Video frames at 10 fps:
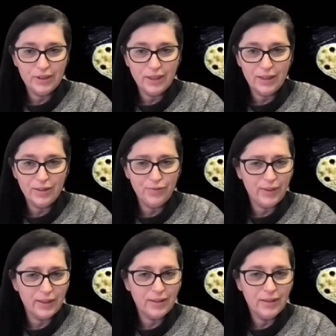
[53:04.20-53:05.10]
kind of
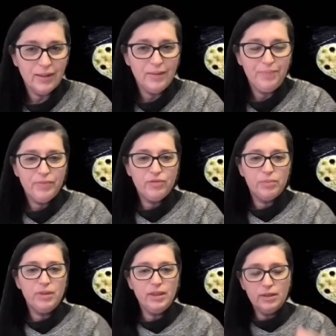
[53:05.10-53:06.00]
like, for
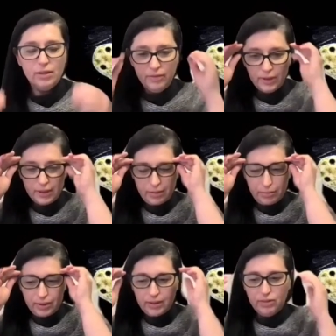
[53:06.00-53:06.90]
me, it's always
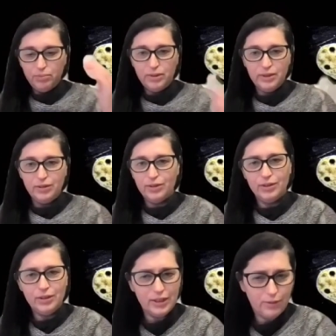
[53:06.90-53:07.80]
unbelievable,
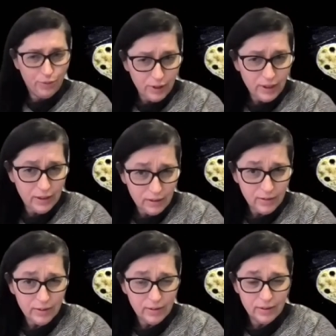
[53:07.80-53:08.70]
there is really
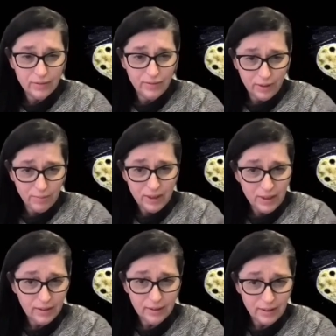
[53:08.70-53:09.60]
no
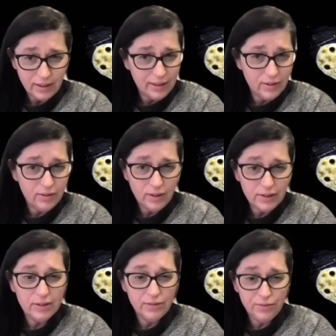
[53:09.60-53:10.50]
female. I know
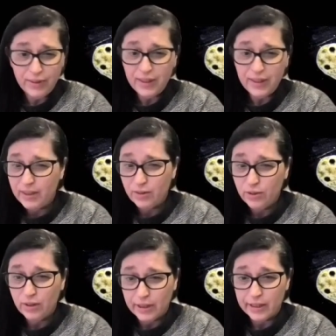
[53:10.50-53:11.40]
lots of very, very
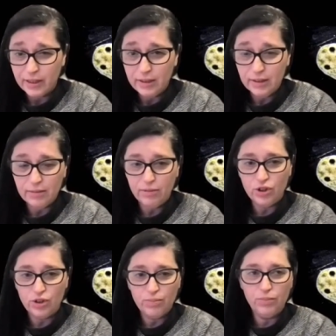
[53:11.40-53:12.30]
good artists,
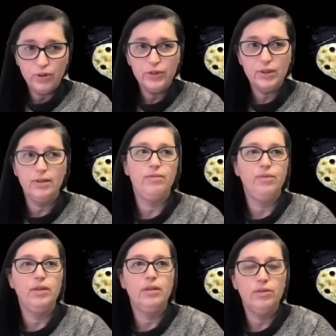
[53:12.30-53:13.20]
which mostly
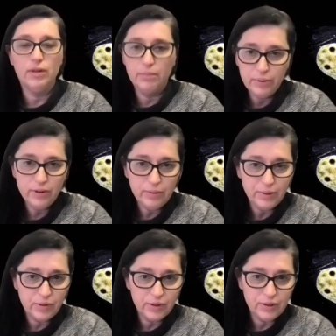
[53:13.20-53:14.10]
we go abroad
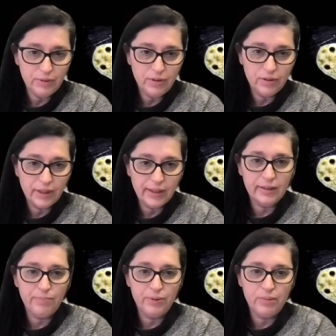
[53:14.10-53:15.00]
because we don't get
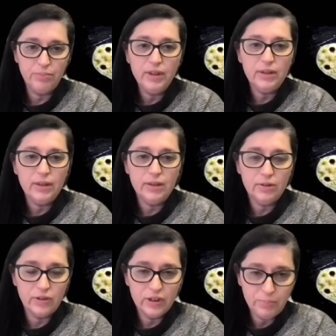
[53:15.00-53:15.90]
possibilities
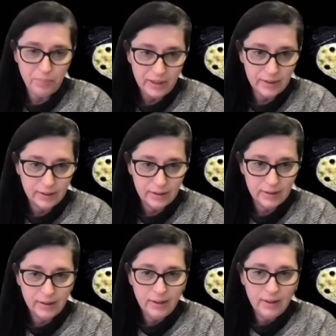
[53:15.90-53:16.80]
or
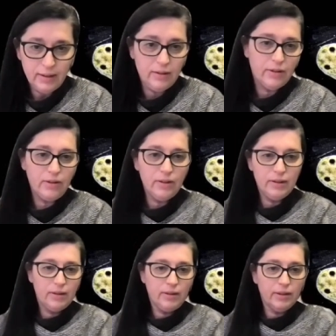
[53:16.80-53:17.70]
spaces in our
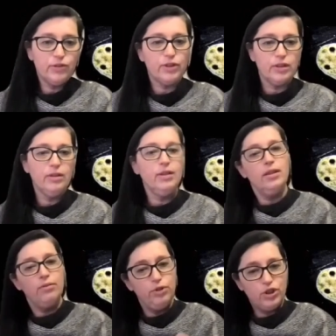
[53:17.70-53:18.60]
little country,
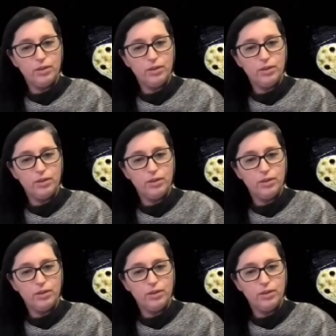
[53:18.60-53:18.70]
which